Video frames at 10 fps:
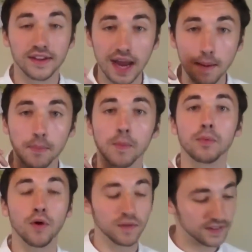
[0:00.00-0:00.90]
So now
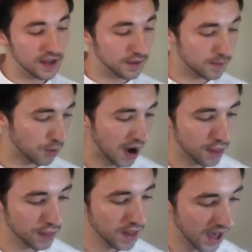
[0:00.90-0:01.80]
prophesy the
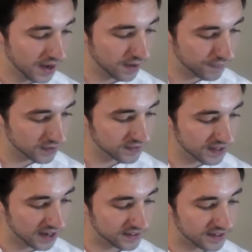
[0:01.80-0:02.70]
breath. And in verse
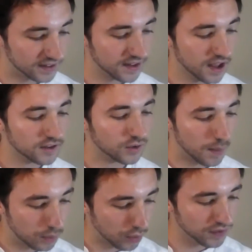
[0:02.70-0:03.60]
10, it says, so
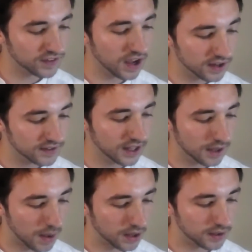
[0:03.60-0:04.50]
I prophesied as he
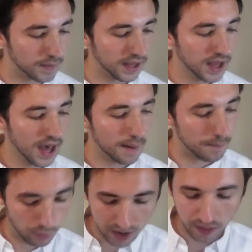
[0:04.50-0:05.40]
commanded me,
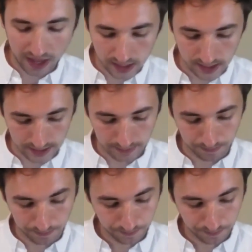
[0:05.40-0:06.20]
and breath entered them.